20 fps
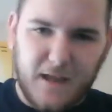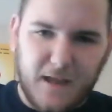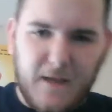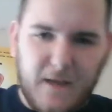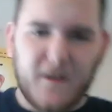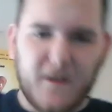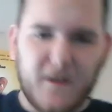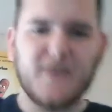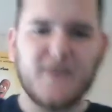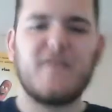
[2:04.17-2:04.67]

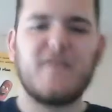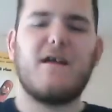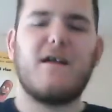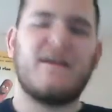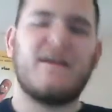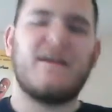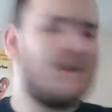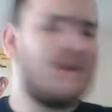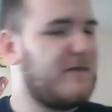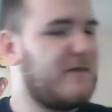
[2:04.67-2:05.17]
Final Cut
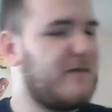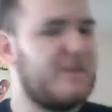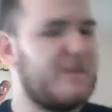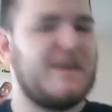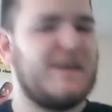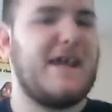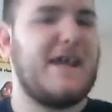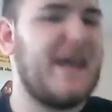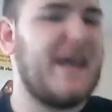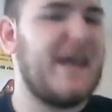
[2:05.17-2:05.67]
has definitely been
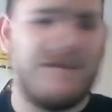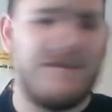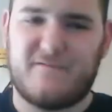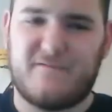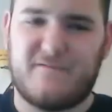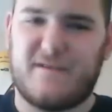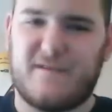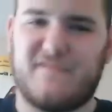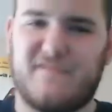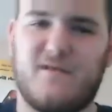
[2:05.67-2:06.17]
an
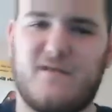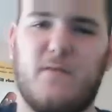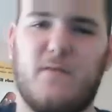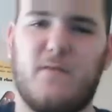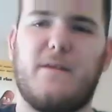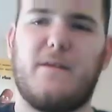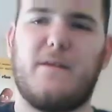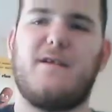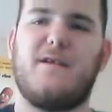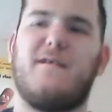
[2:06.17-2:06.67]
interesting show,
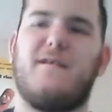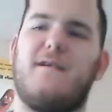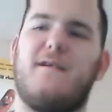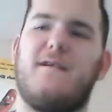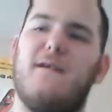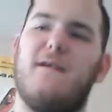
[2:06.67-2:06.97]
because